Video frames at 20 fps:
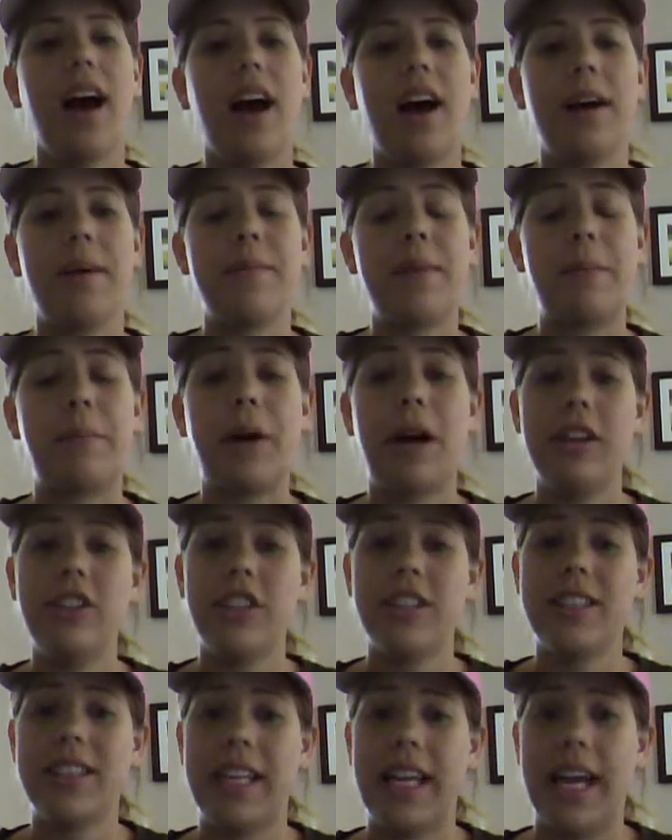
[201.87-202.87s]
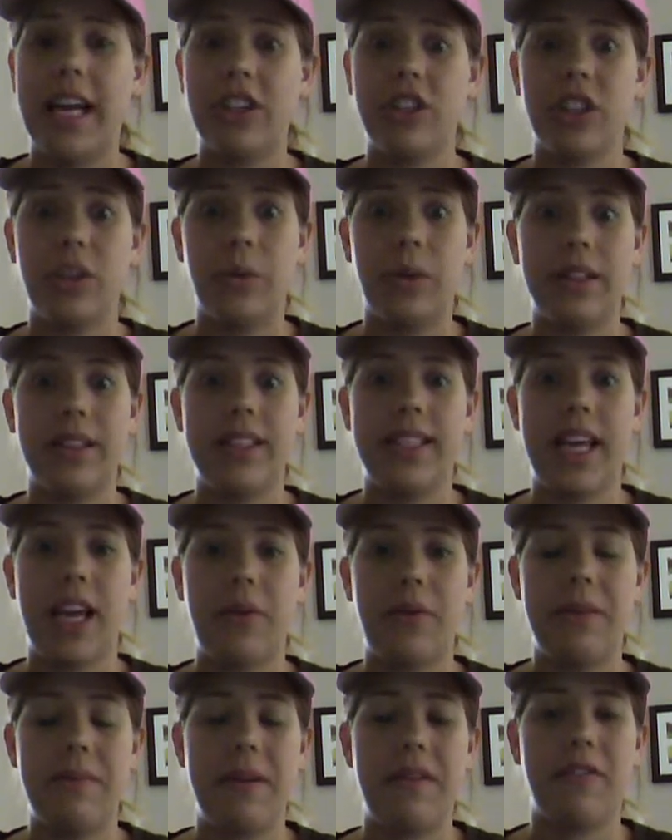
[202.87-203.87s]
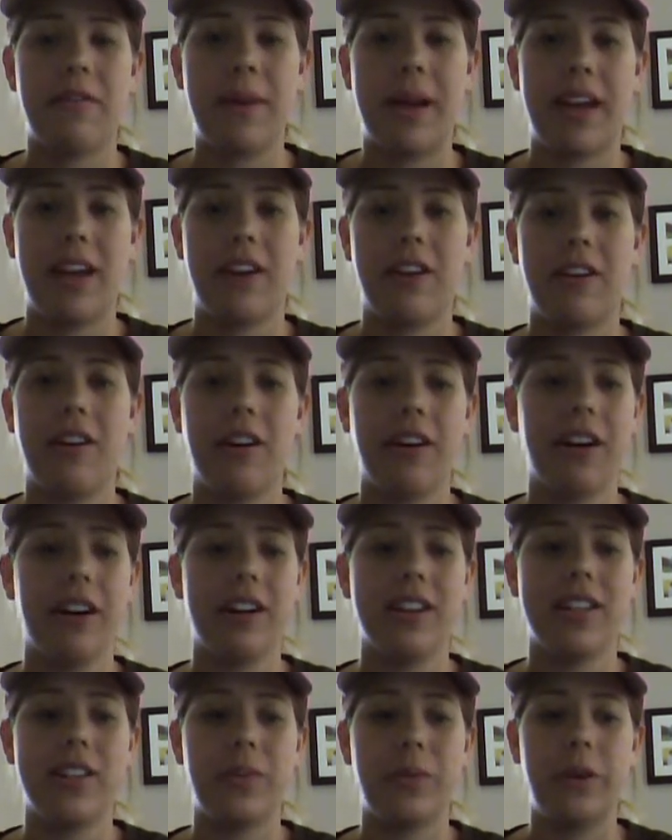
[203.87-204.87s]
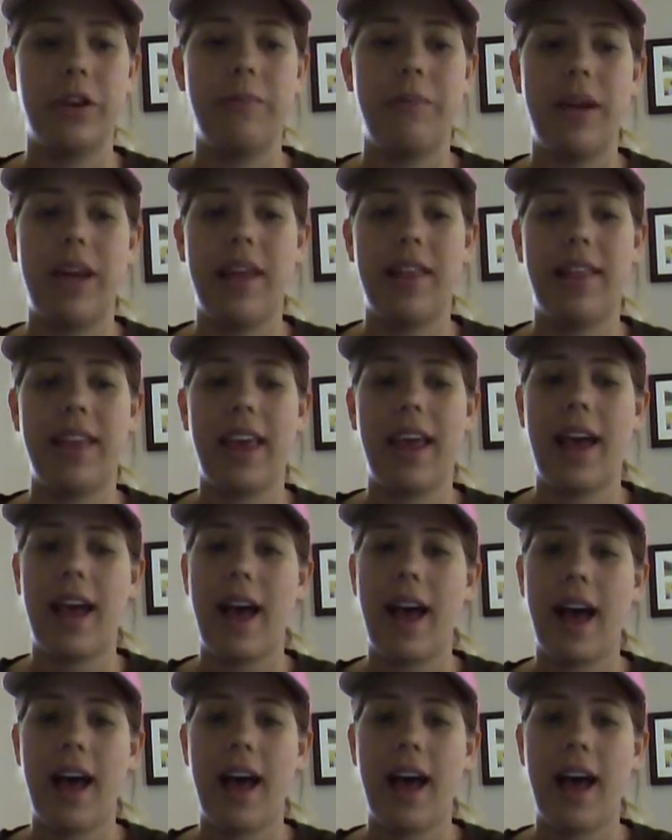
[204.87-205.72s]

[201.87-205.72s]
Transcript: Projects that I actually want to take with me for my kindergartners would be the